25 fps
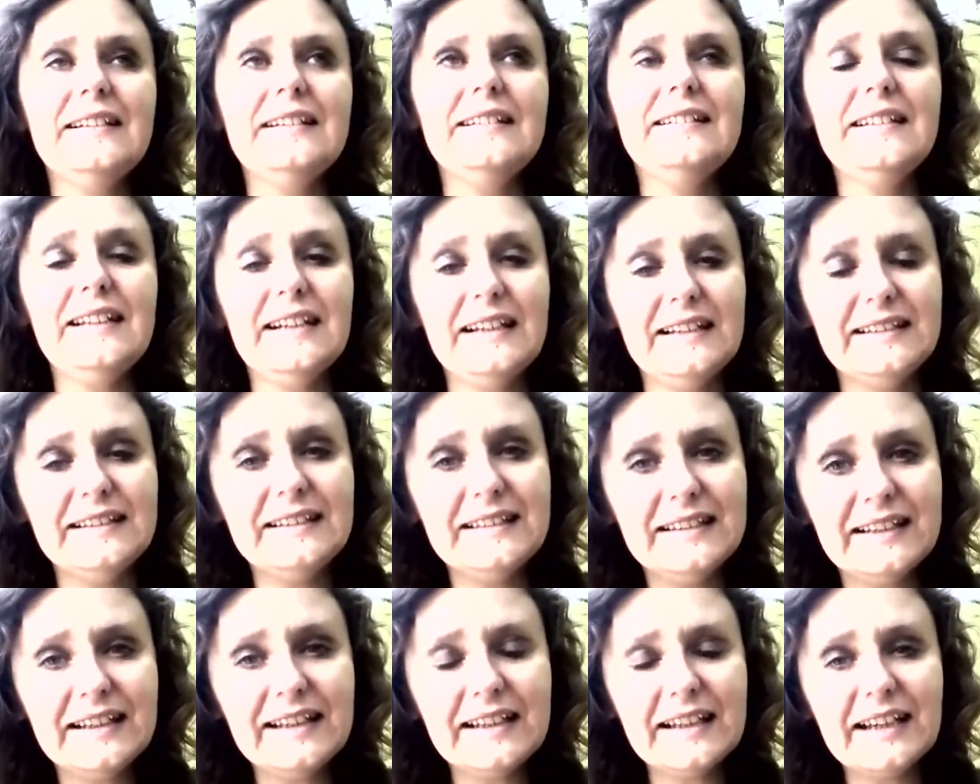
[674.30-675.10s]

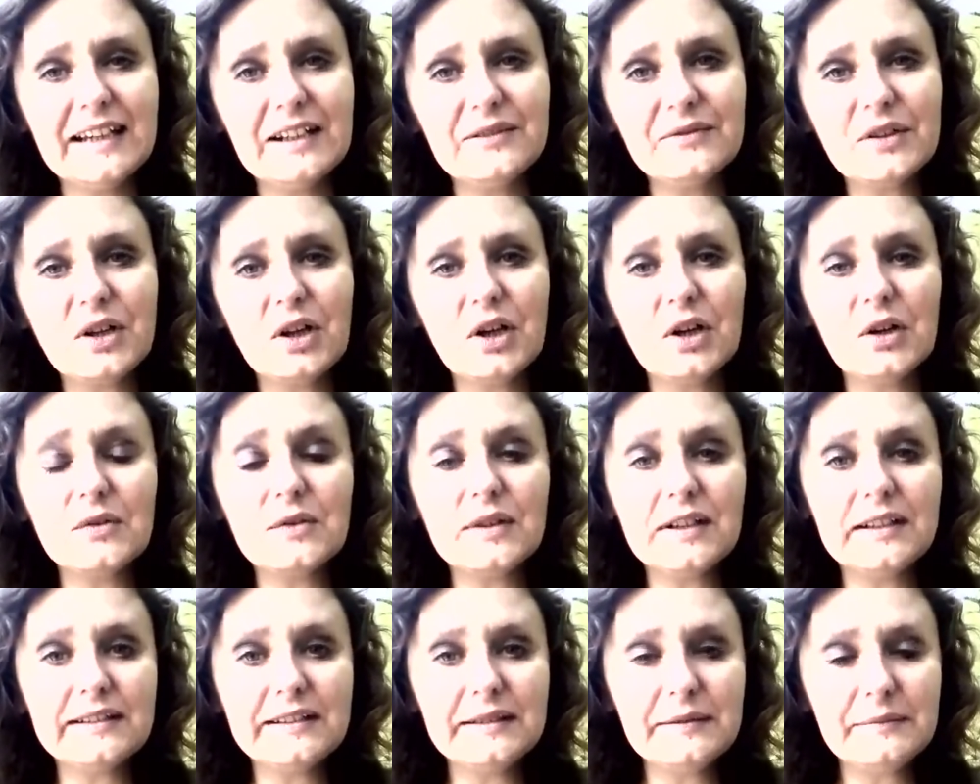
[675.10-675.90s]
they have
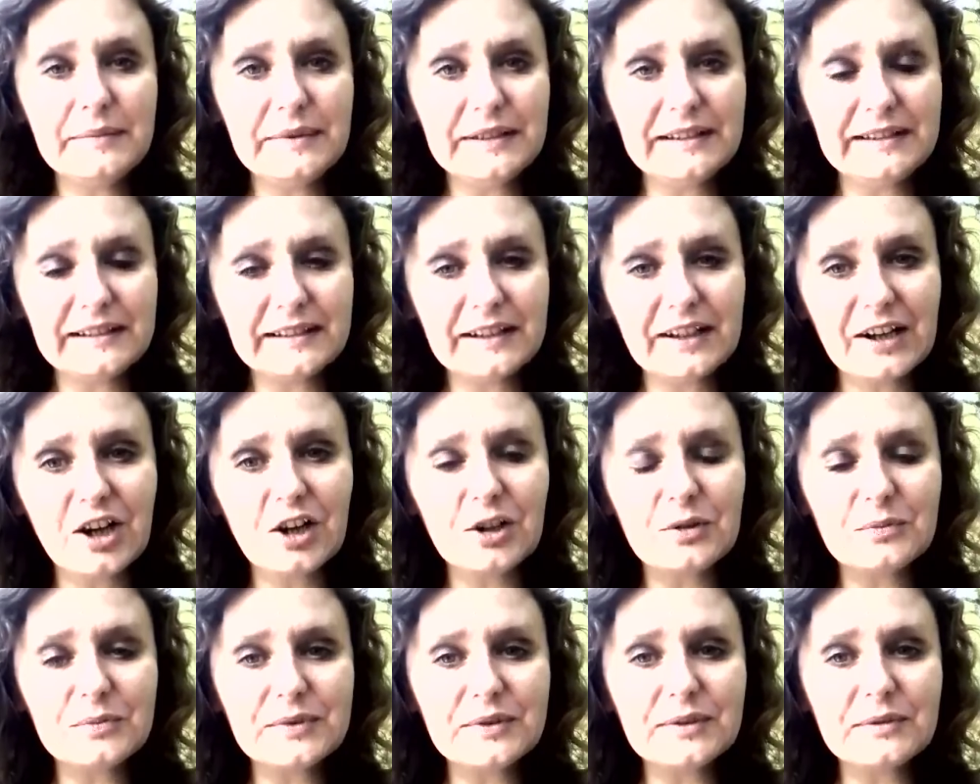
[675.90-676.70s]
already been
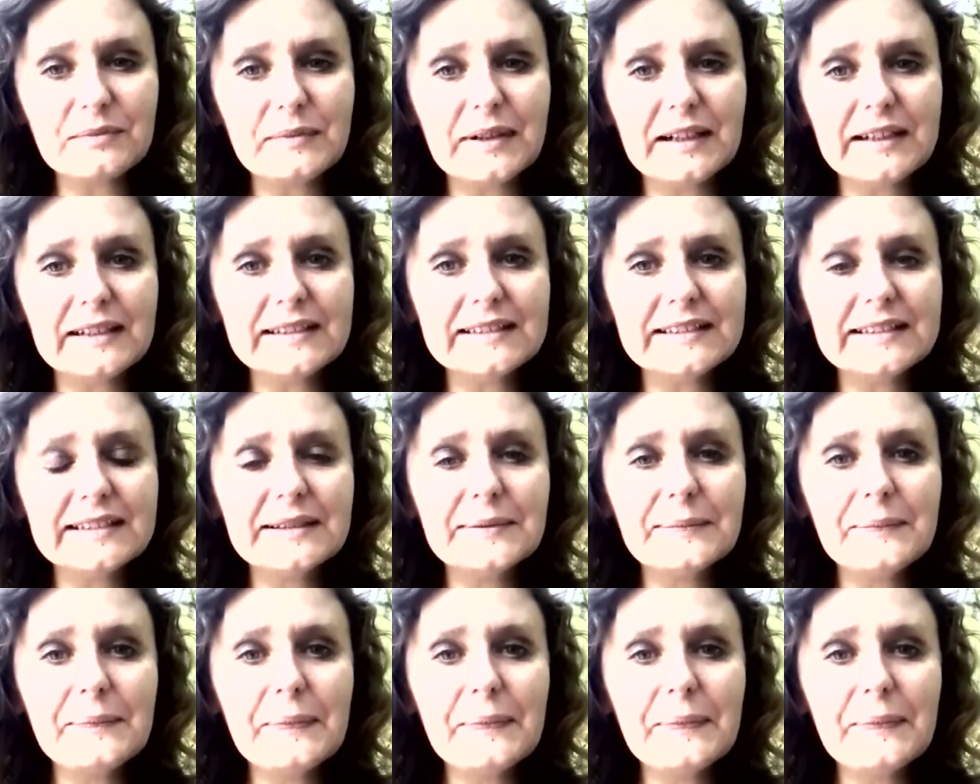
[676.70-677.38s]
compromised.